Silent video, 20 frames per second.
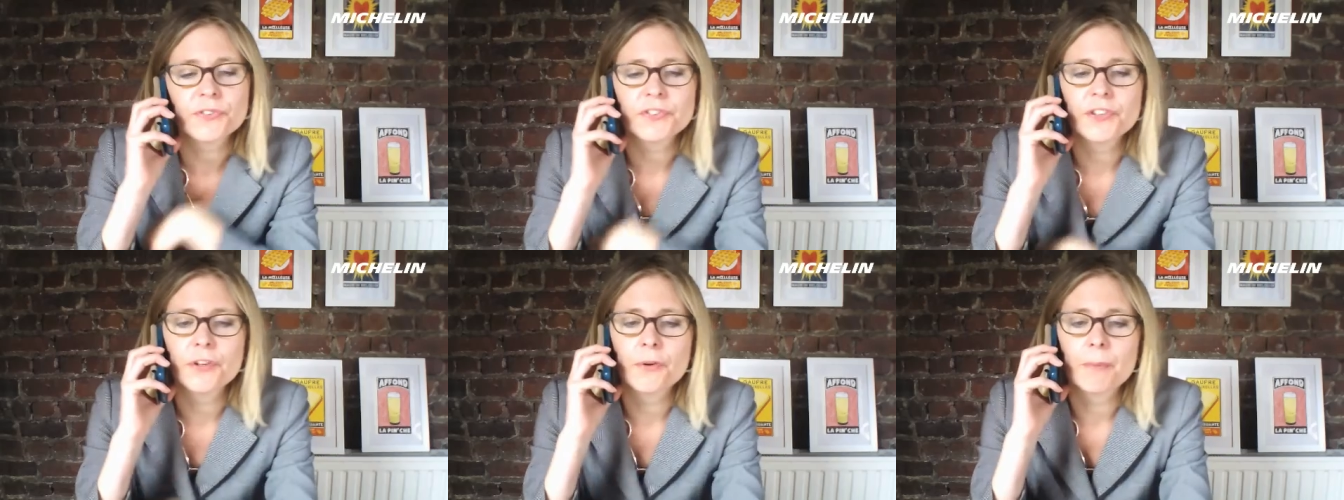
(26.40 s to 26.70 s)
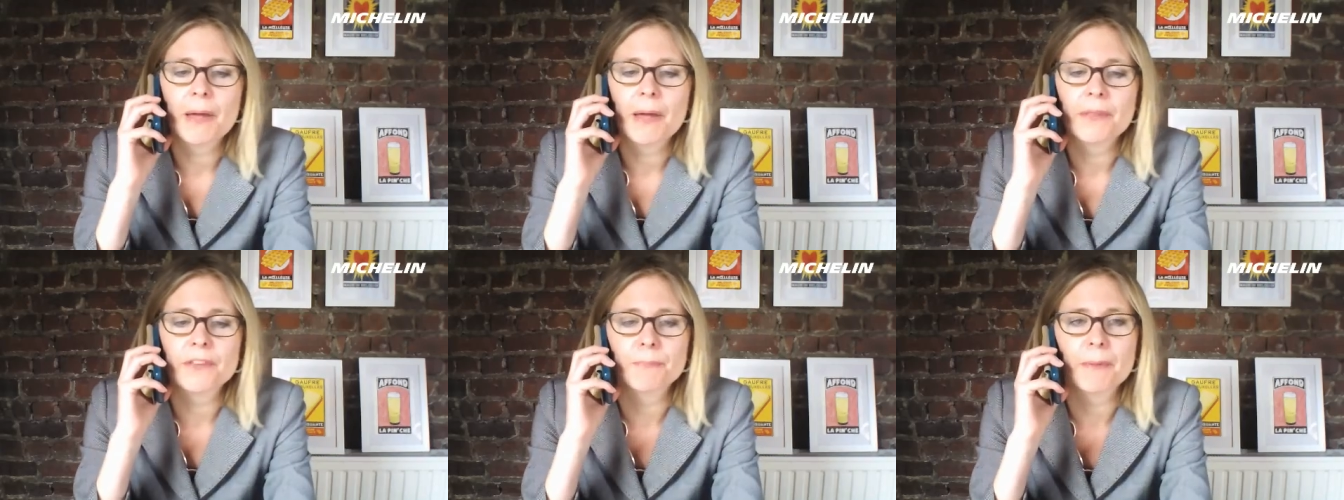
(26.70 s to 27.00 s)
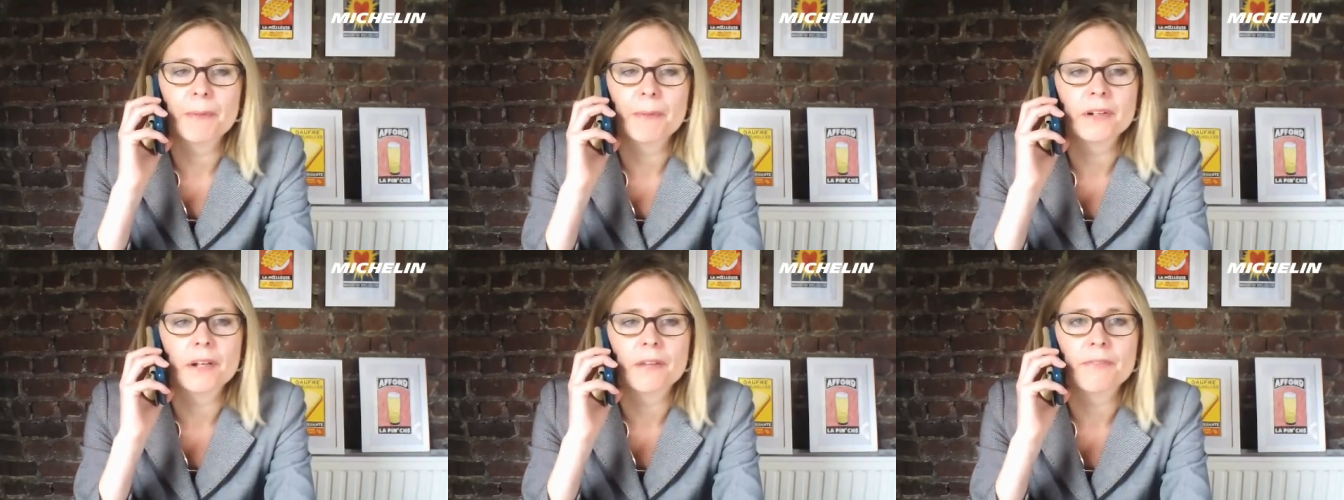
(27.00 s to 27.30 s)
So what's new
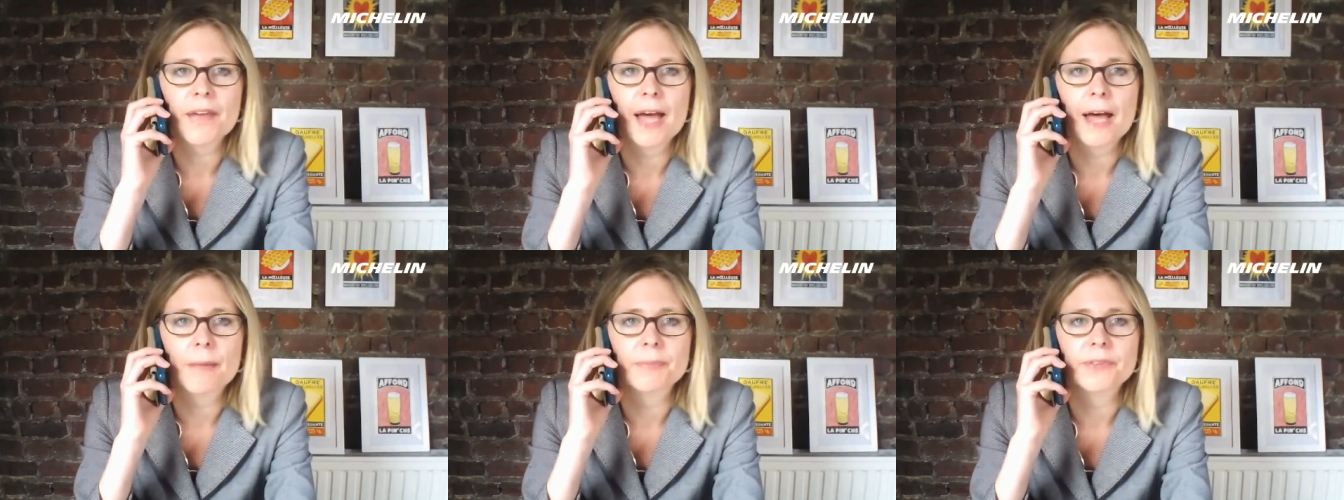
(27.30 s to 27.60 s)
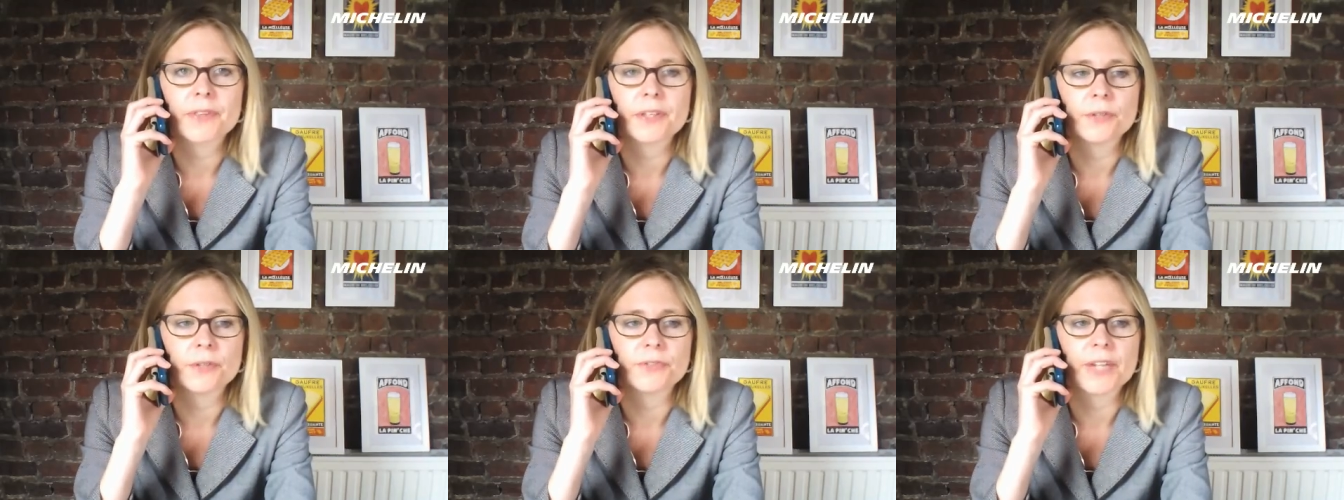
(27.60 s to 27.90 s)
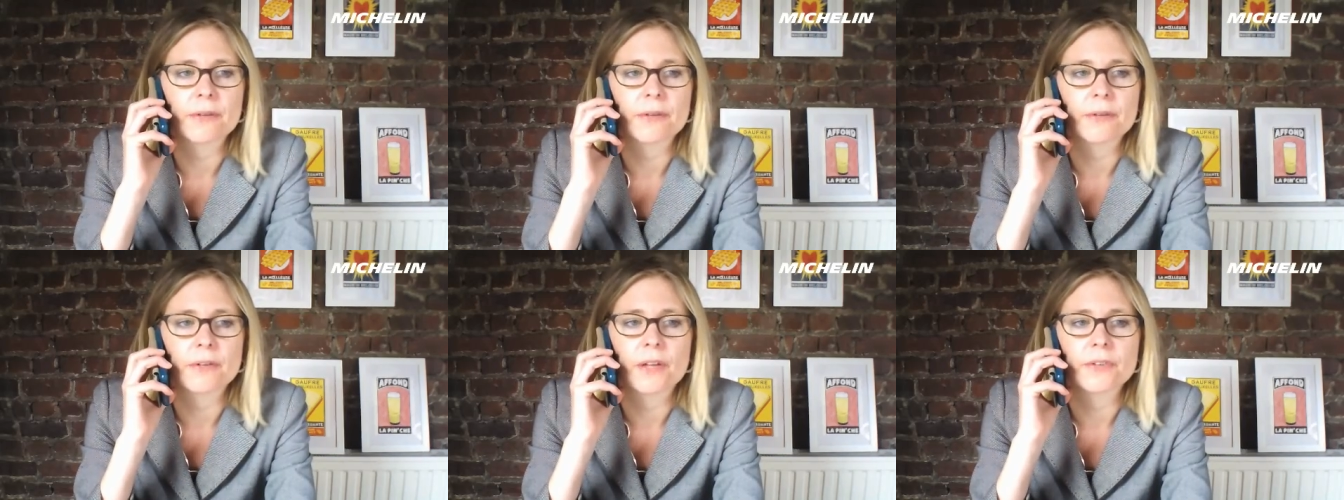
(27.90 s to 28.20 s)
about this bundle of
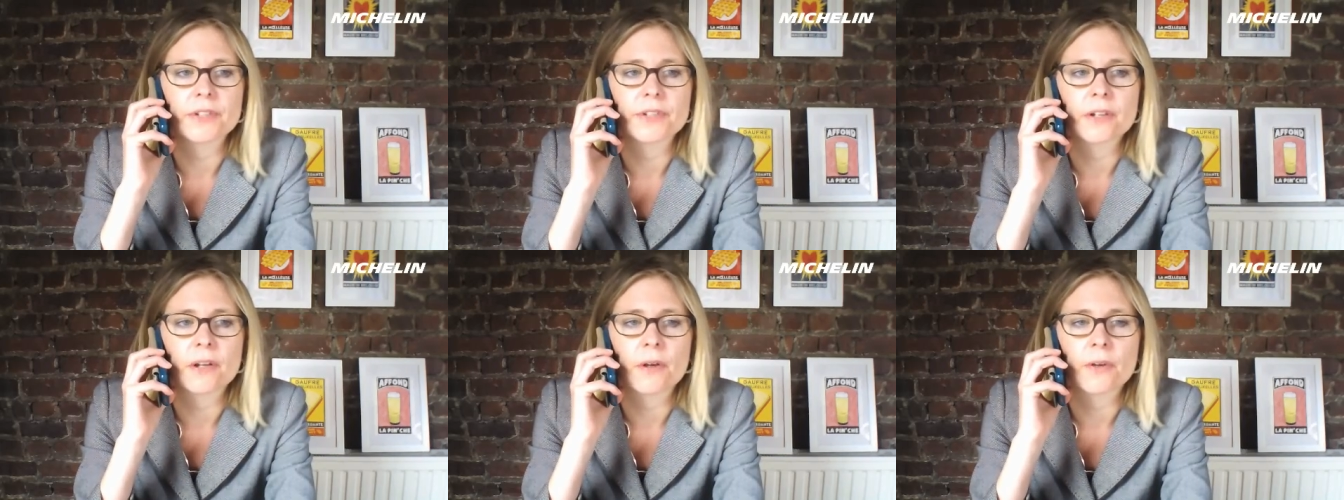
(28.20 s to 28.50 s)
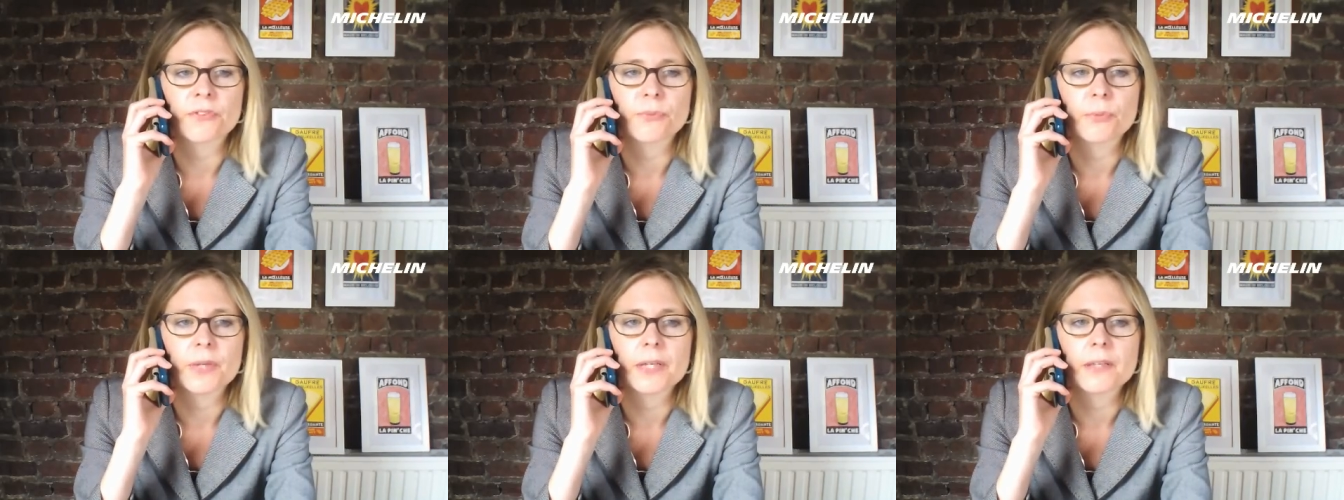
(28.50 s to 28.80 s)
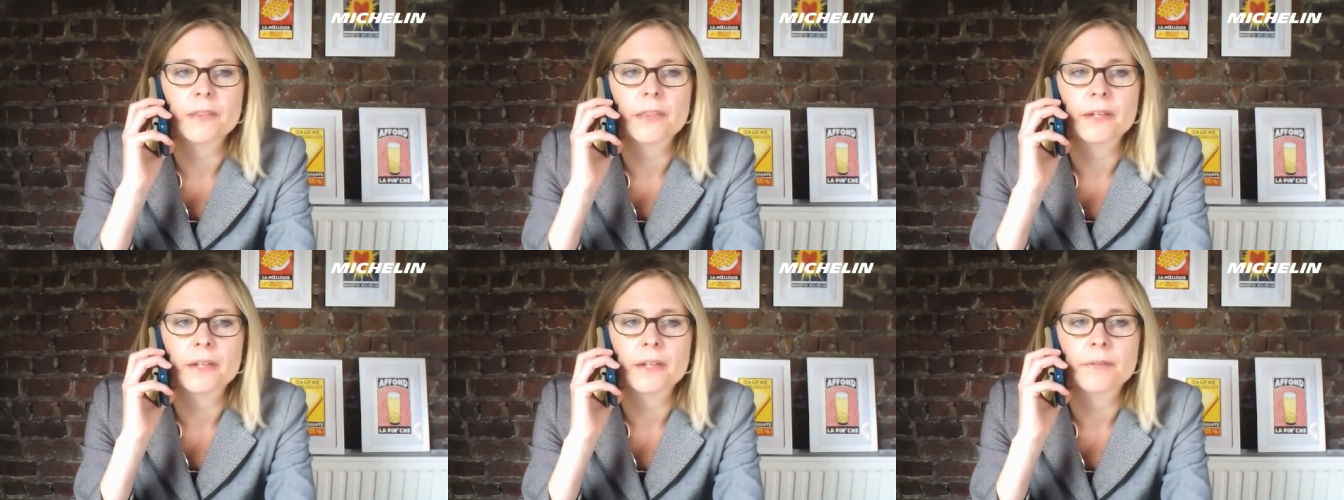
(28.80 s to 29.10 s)
apps that you downloaded
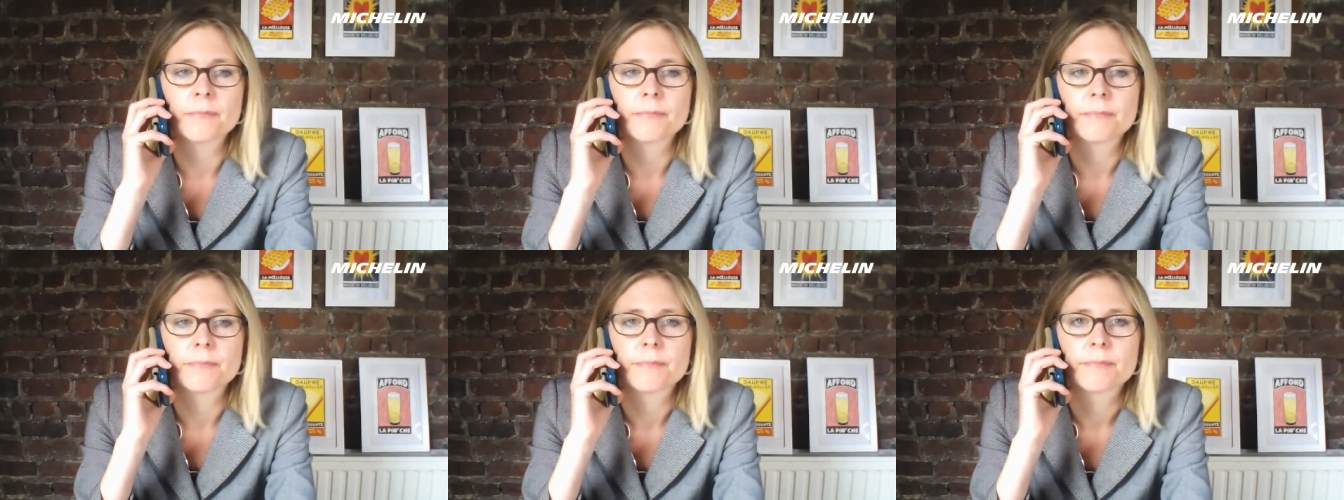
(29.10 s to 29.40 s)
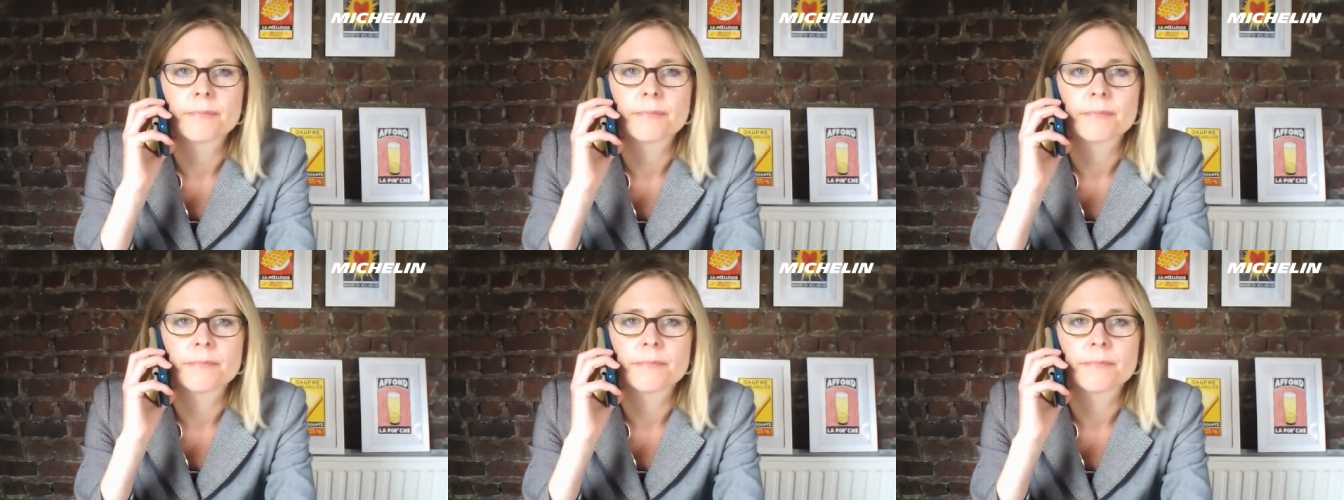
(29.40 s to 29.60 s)
last week then?